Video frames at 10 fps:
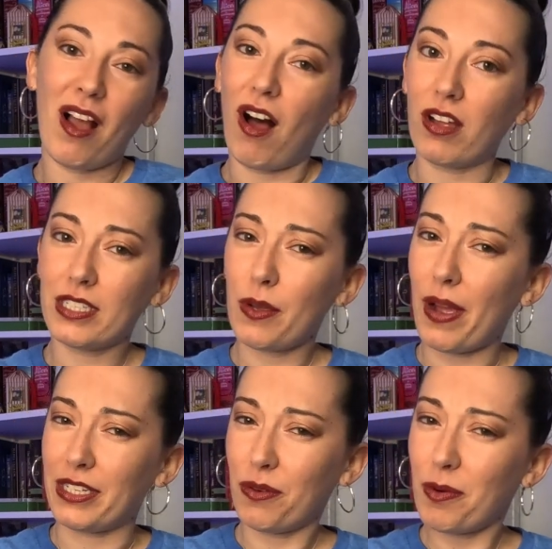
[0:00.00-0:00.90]
Also,
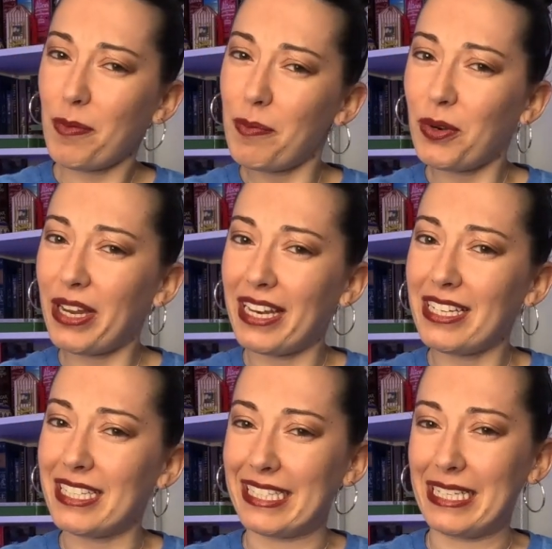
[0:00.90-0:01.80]
I don't remember
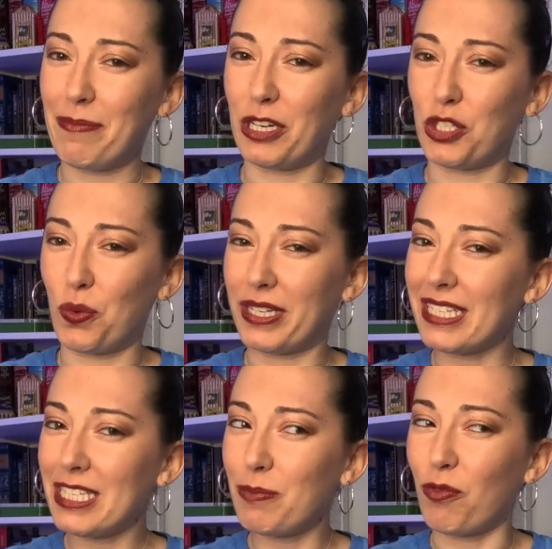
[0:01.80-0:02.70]
getting to see my
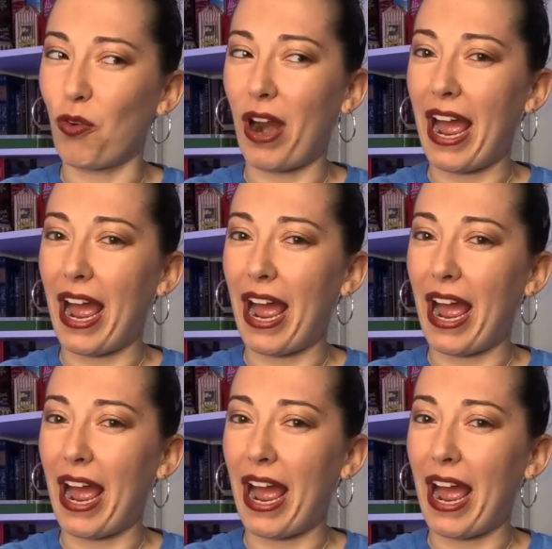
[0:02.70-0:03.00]
choices before